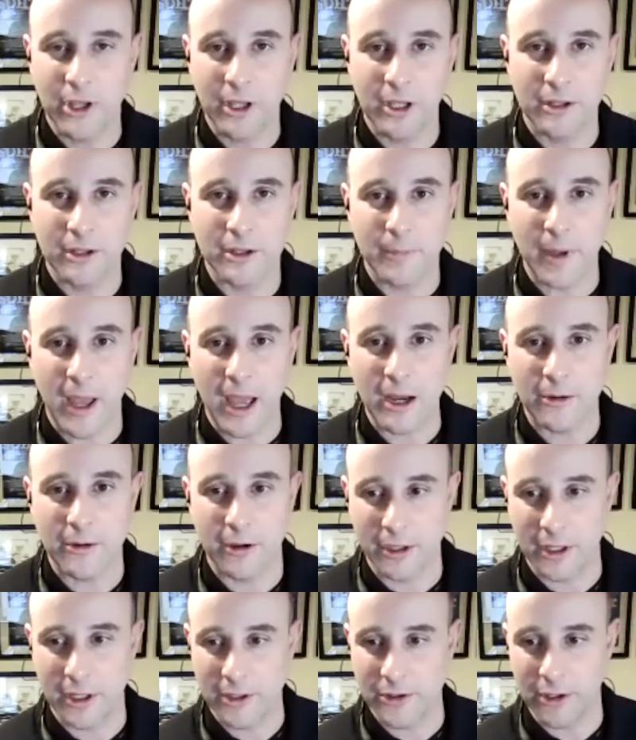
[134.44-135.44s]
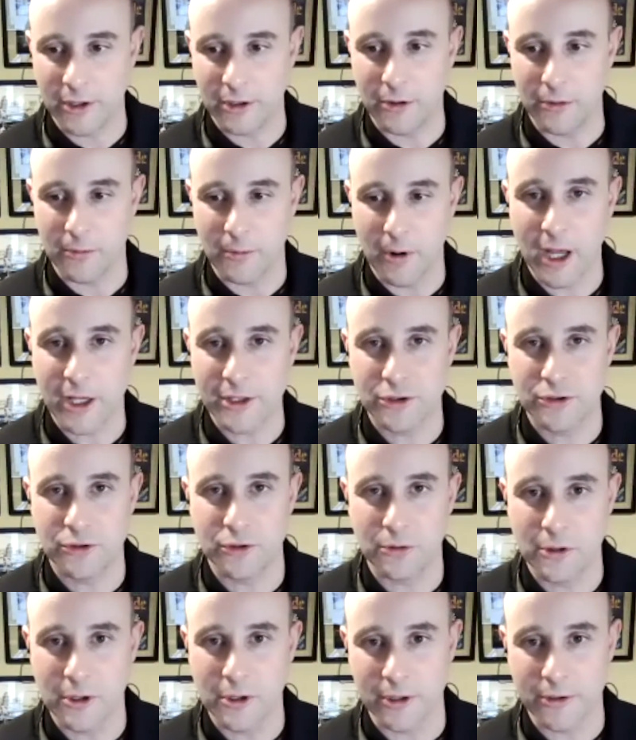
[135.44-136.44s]
seeing in the background, I see garage
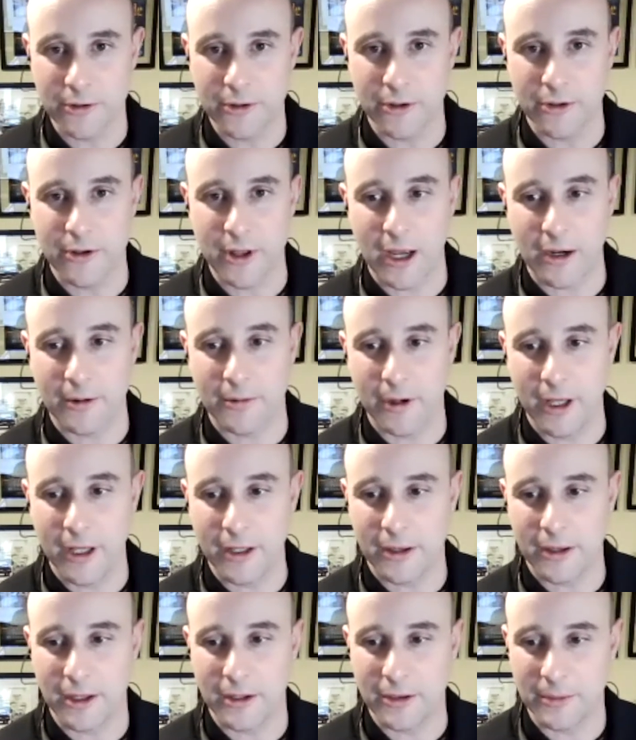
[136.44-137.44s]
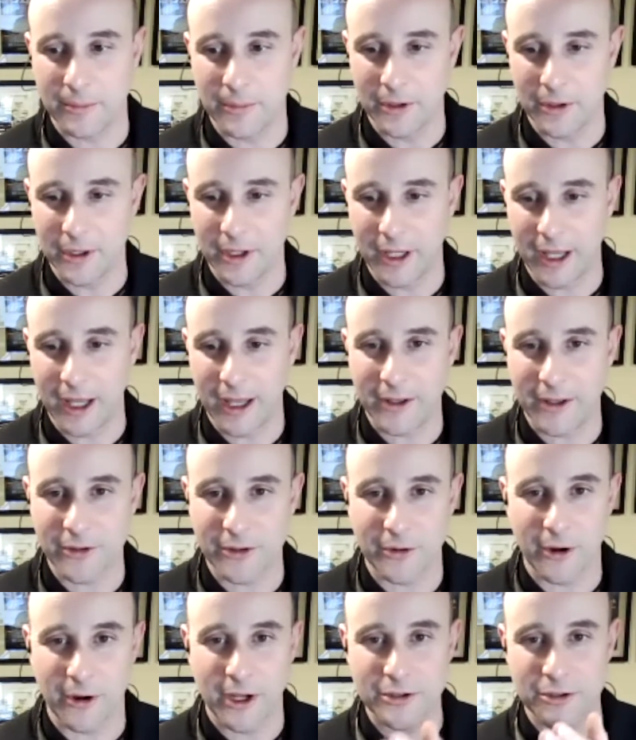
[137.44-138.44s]
doors. Is that right? That the building has
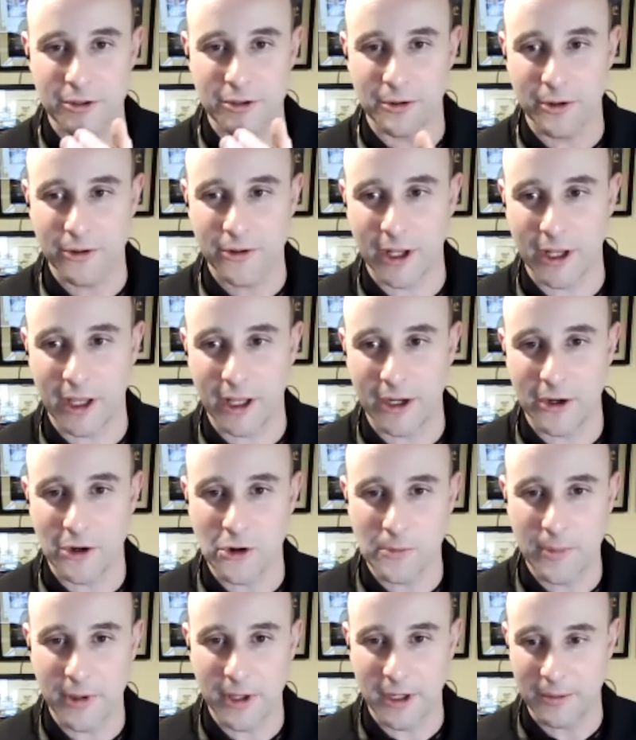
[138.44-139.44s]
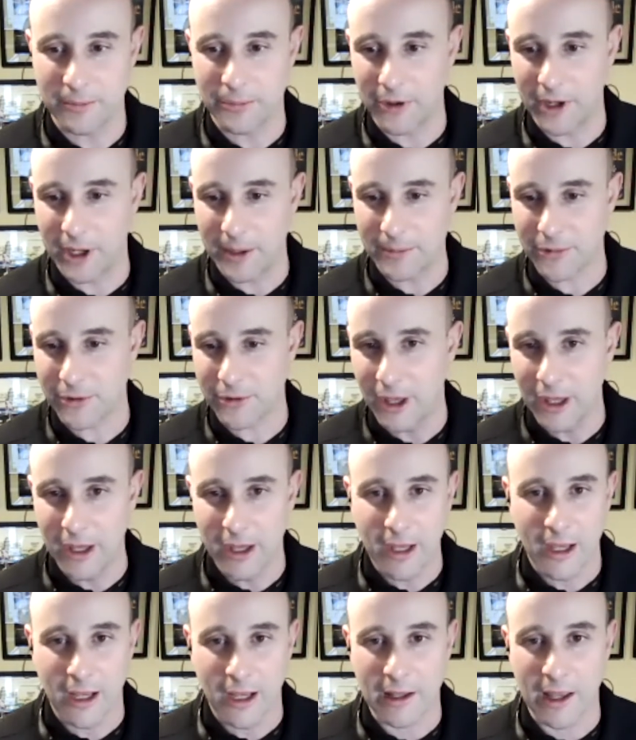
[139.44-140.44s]
garage doors that can open and perhaps
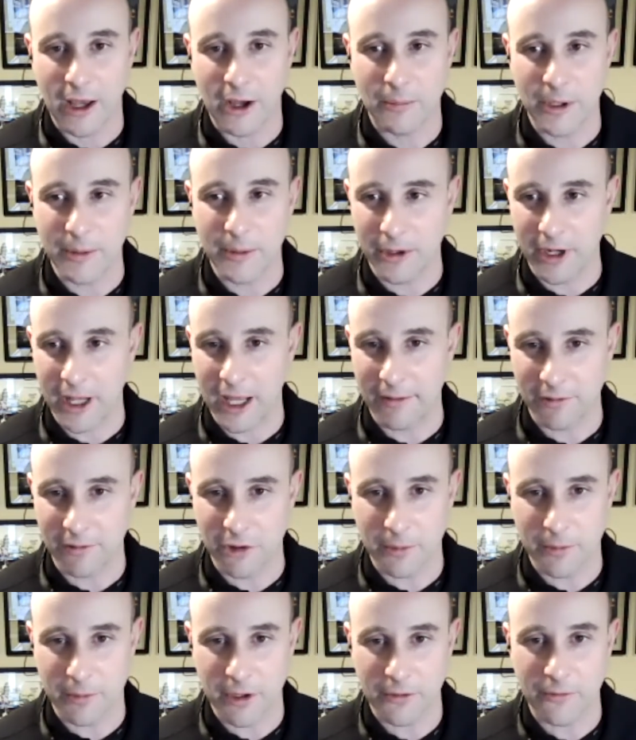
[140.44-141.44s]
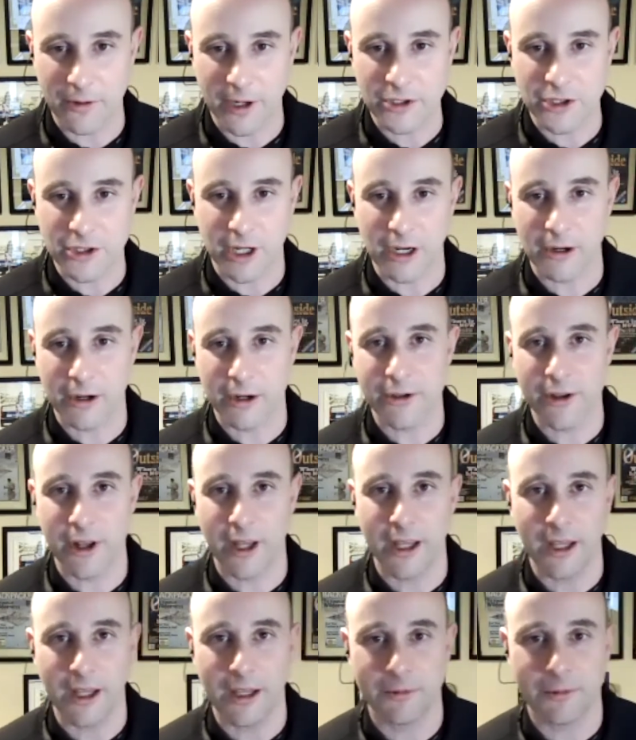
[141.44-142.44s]
allow people to have a little bit of fresh air as
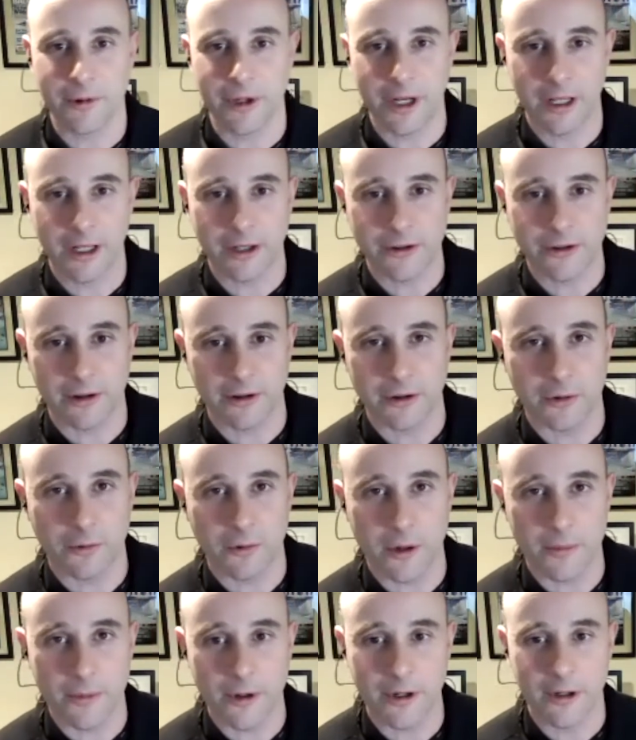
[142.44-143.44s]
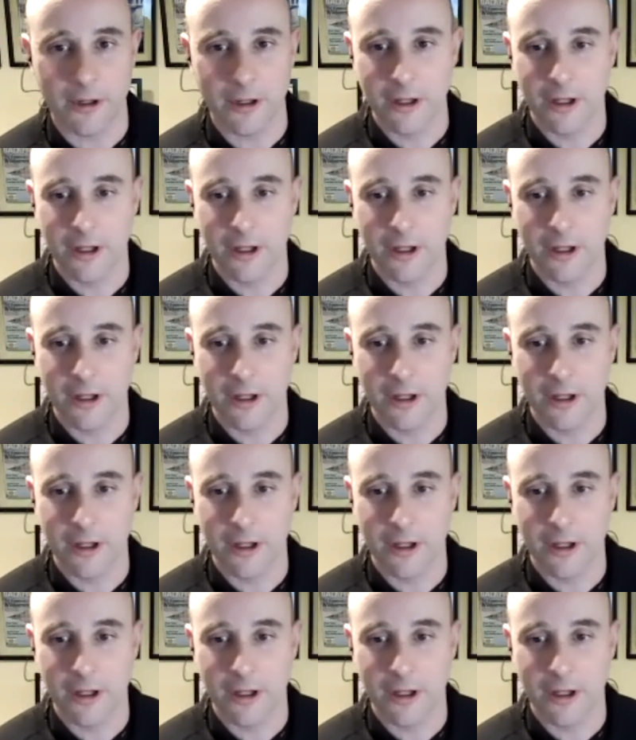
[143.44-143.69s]
they eat when it gets a little warmer?